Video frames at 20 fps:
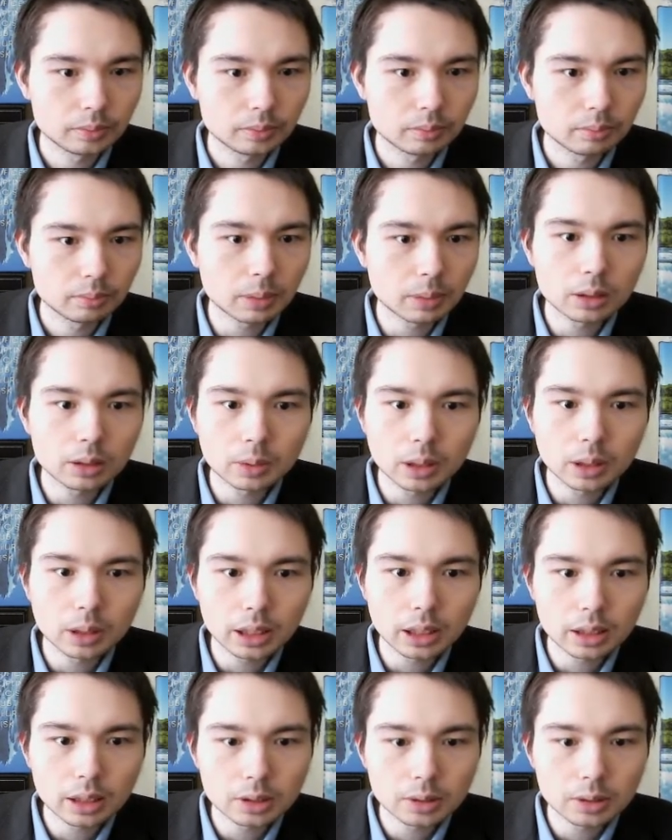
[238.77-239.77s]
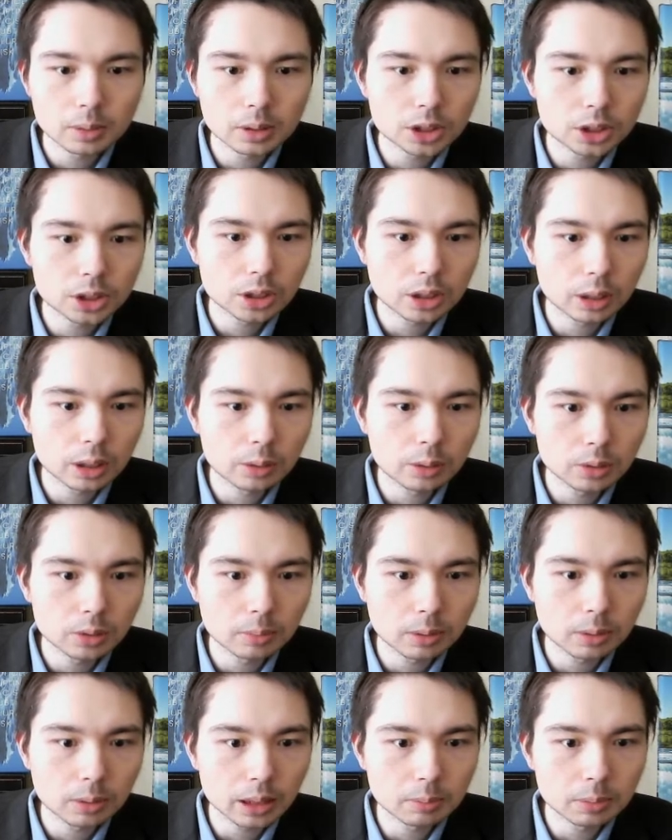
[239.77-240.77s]
By the way, in this position, would have
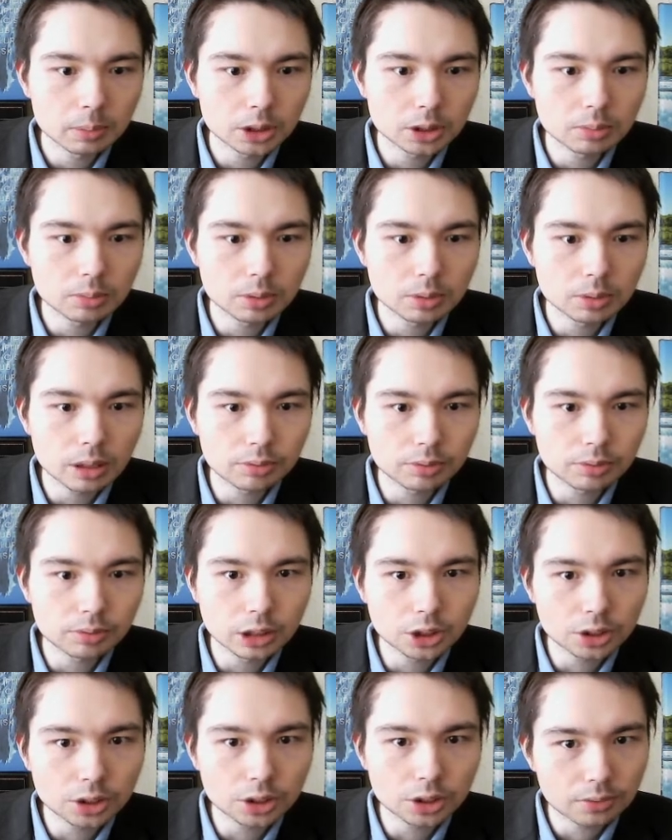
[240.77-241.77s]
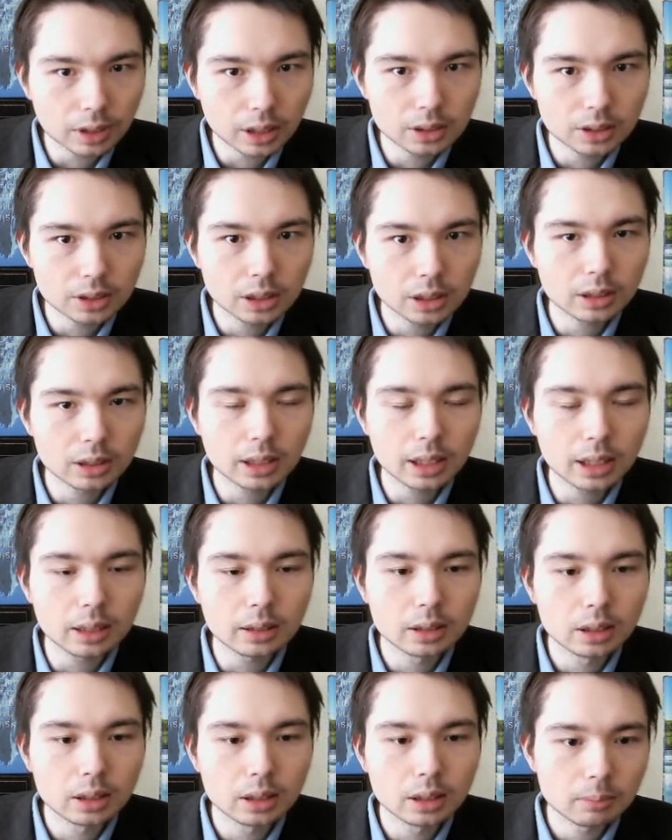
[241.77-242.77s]
played bishop d3, just facing the king.
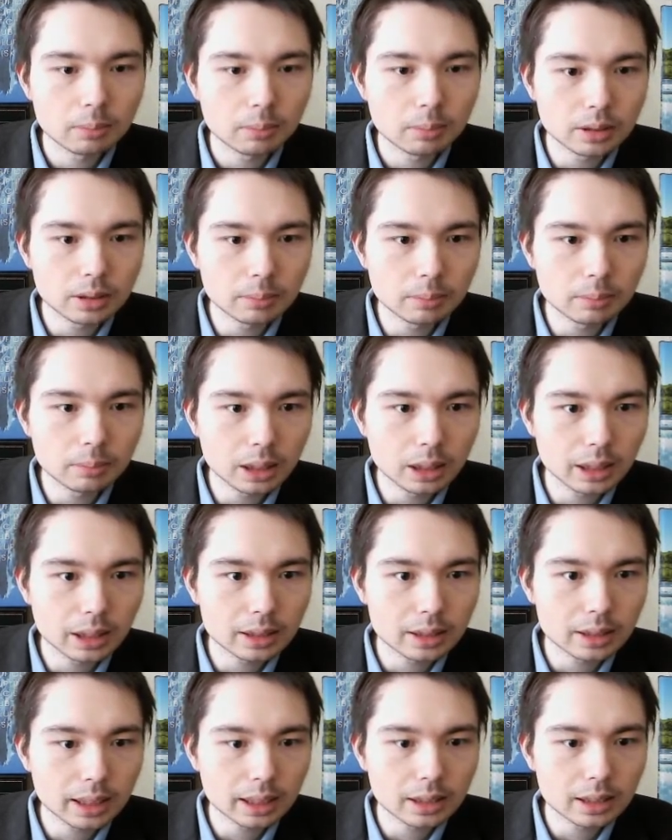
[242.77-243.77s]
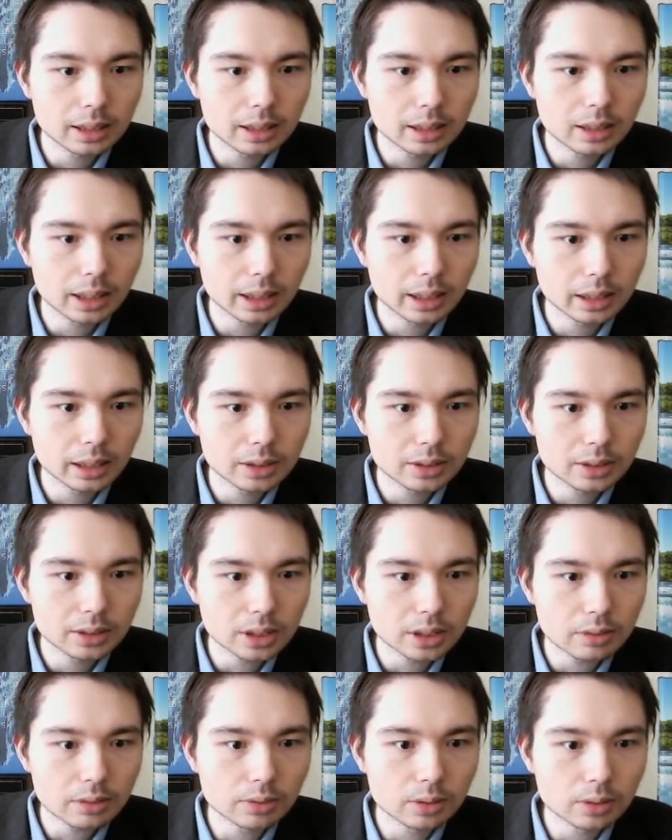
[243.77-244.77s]
But Dominguez had this idea,
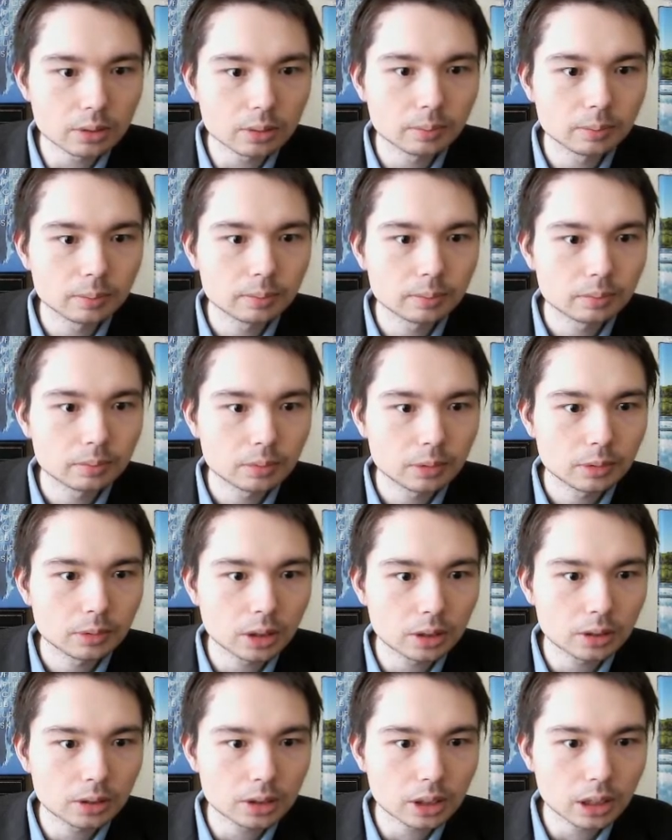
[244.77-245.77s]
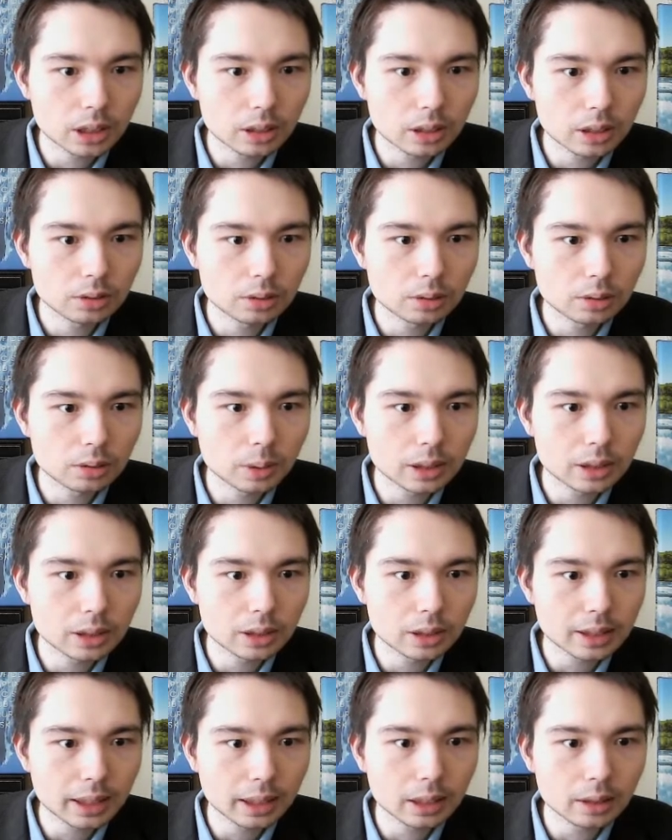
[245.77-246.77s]
c4. Can't take, your queen is
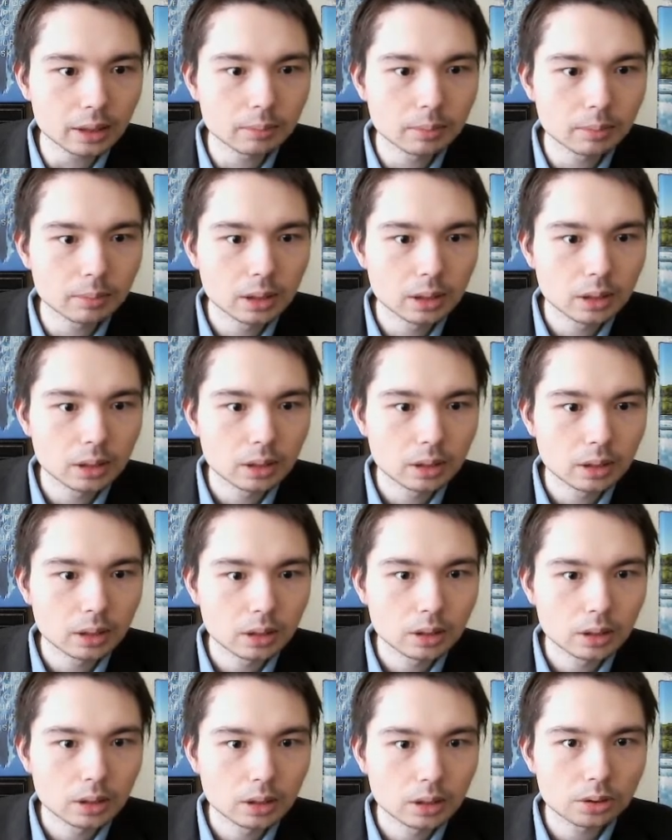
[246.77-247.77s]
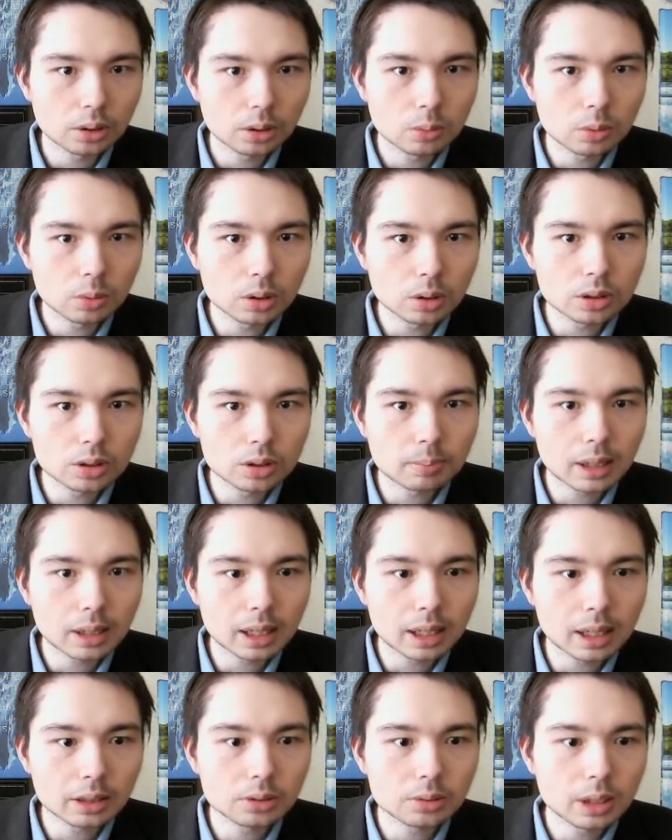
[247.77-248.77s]
hanging. So what does
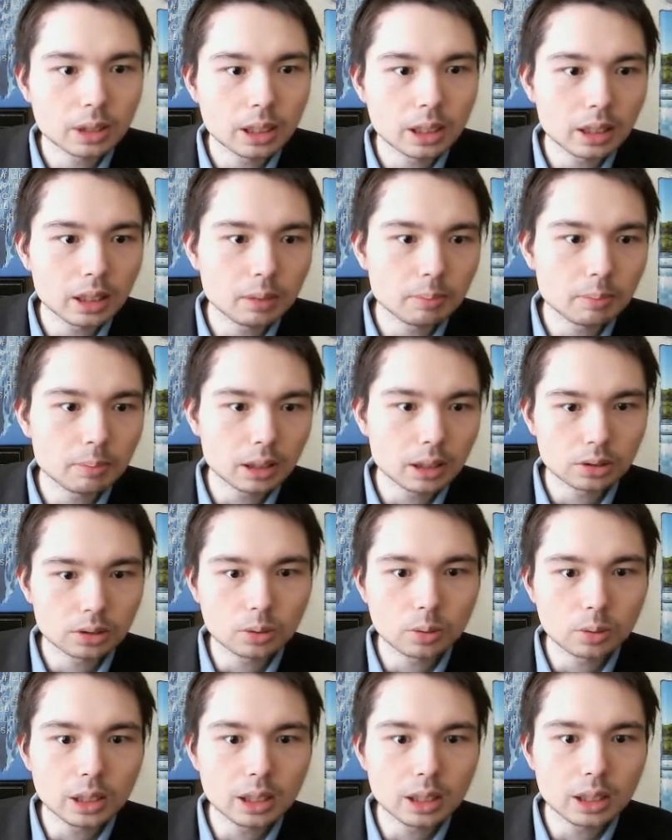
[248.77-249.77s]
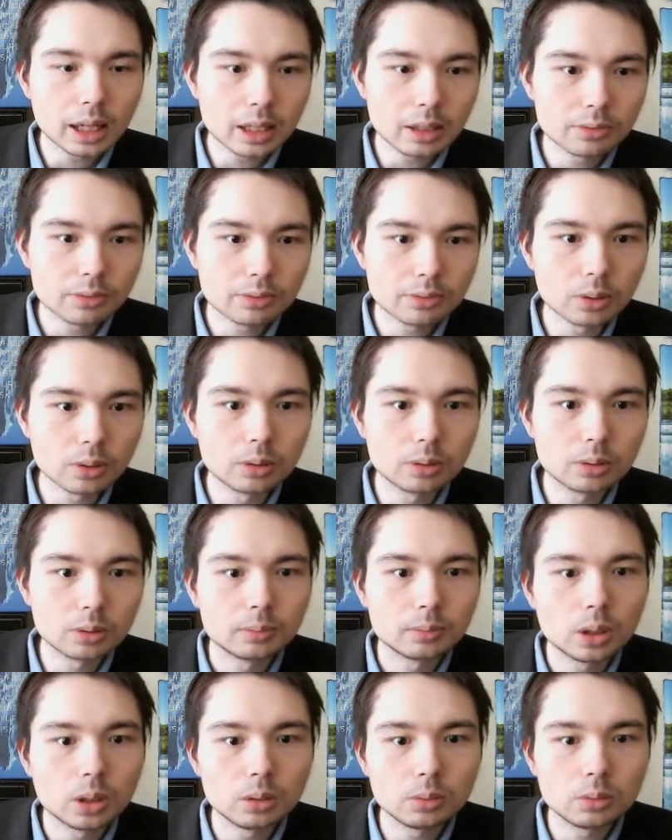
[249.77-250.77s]
black do here? He plays queen a4.
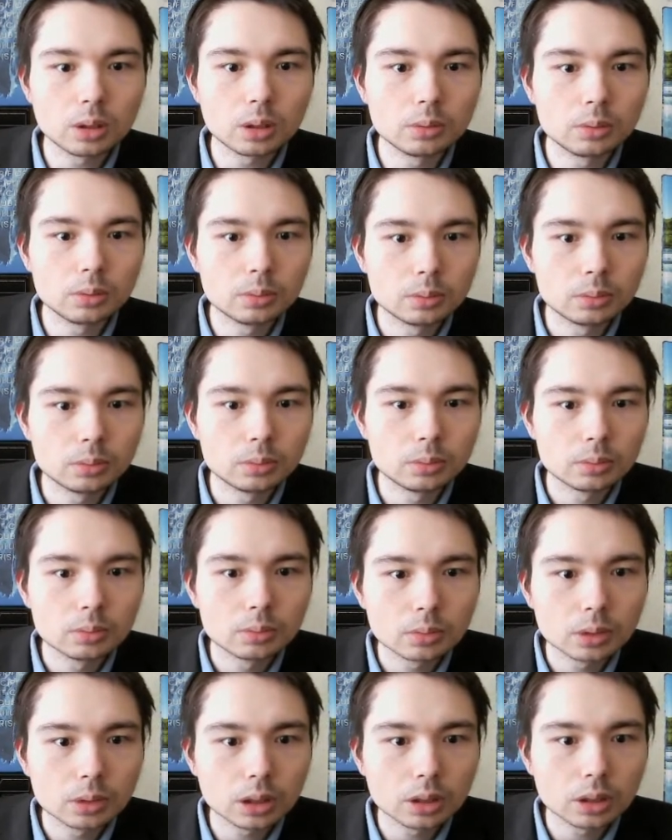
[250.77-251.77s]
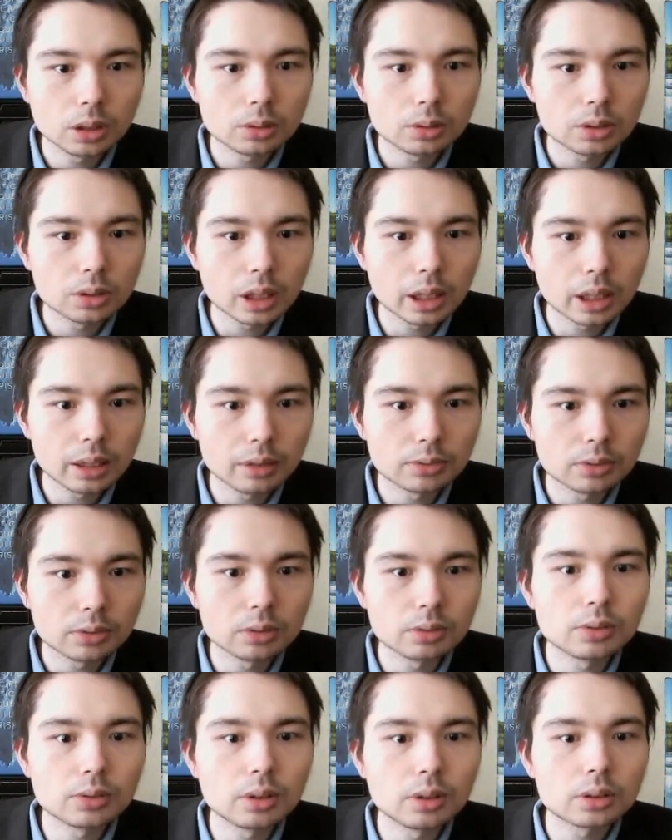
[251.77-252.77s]
Oh no, he goes knight f4
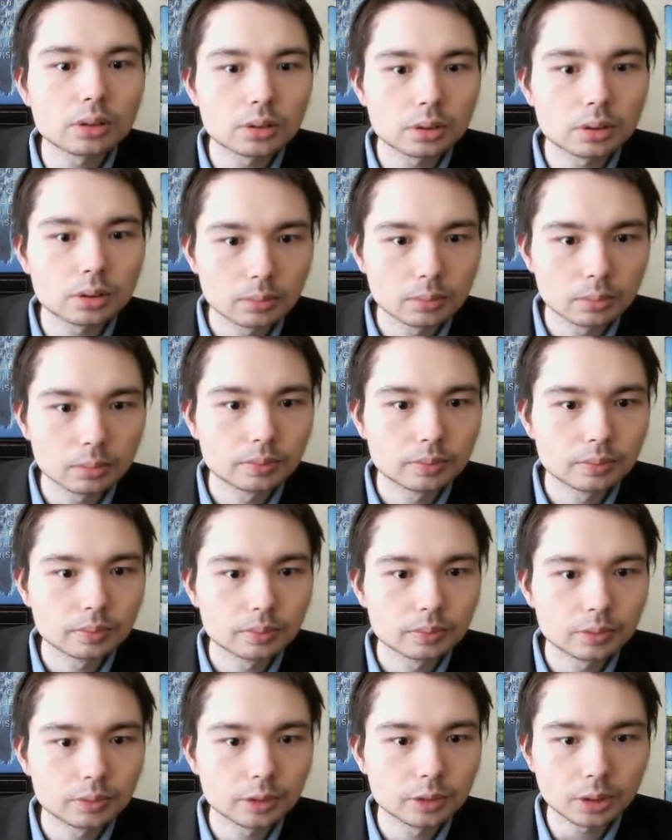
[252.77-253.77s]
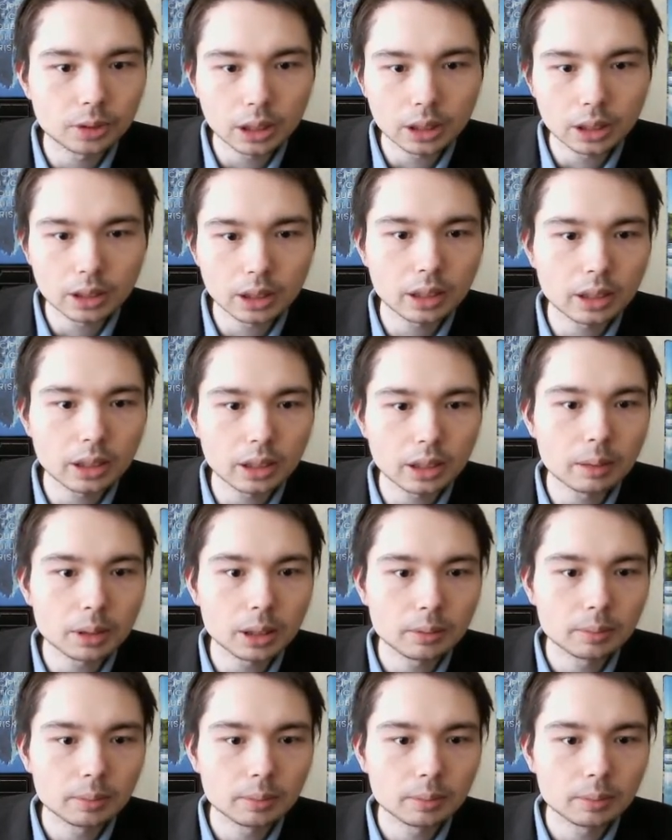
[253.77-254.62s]
first. Okay, cut that bit.